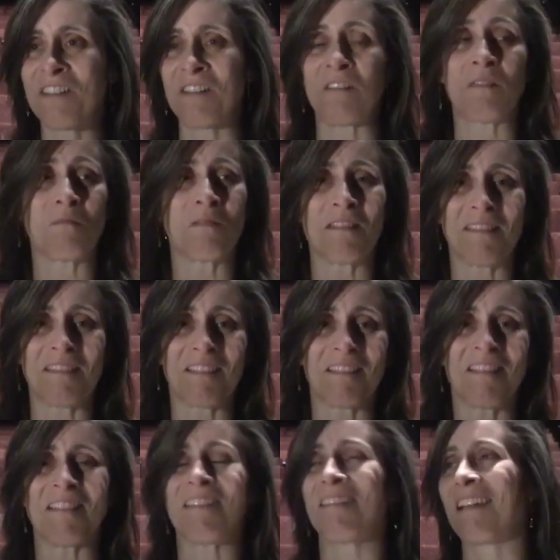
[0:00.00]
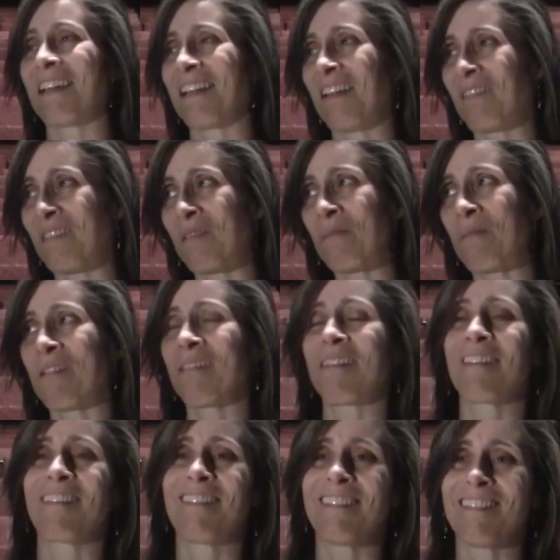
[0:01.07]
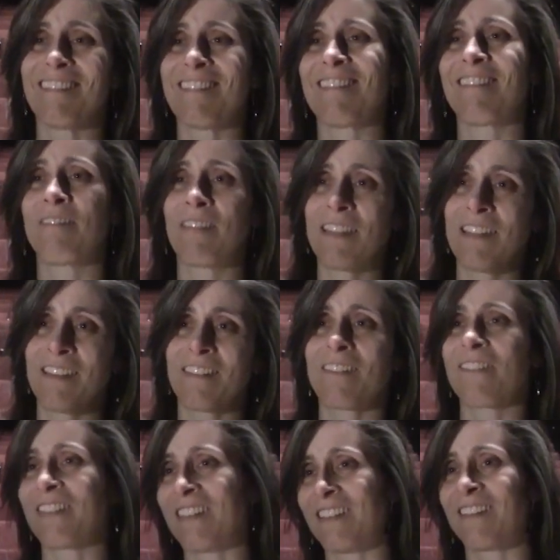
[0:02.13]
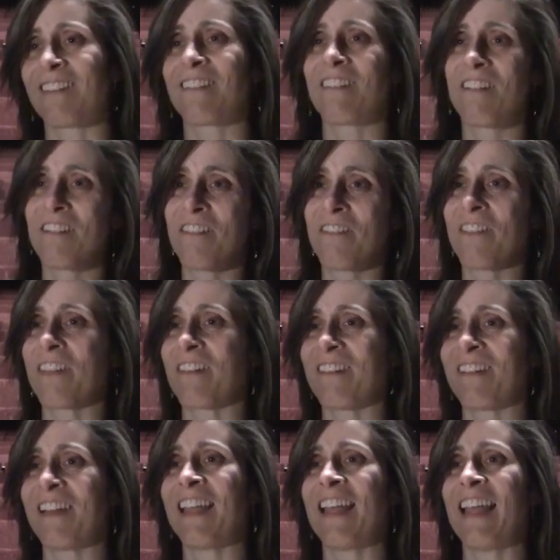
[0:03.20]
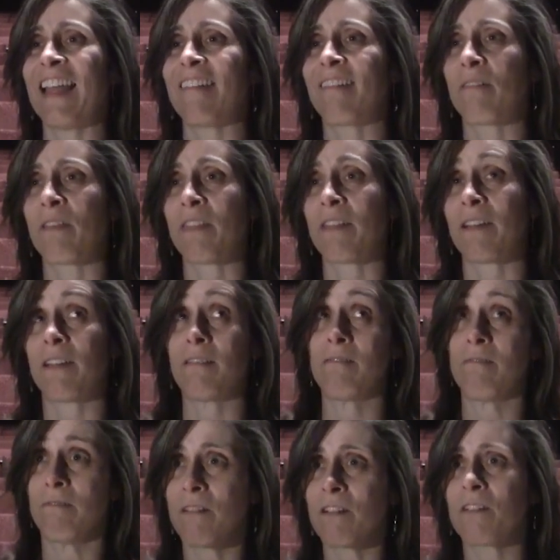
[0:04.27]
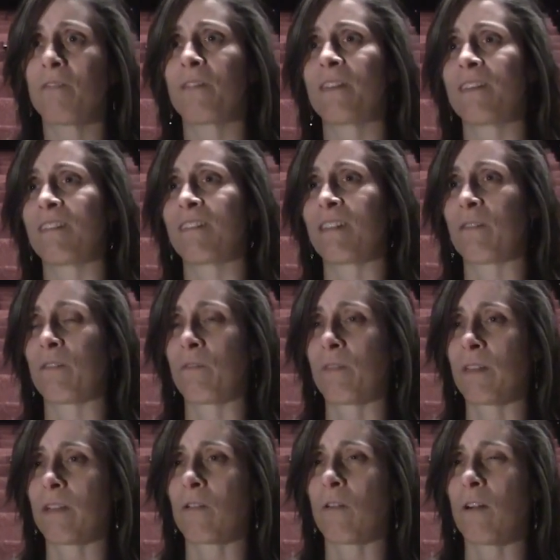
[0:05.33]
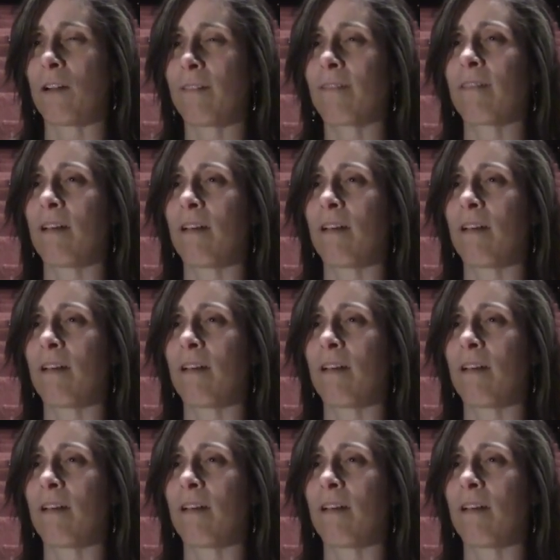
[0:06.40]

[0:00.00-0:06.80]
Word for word: You know, the music students hang out with the music students, theater with theater, art with art. And so we thought, what could we do that would really cross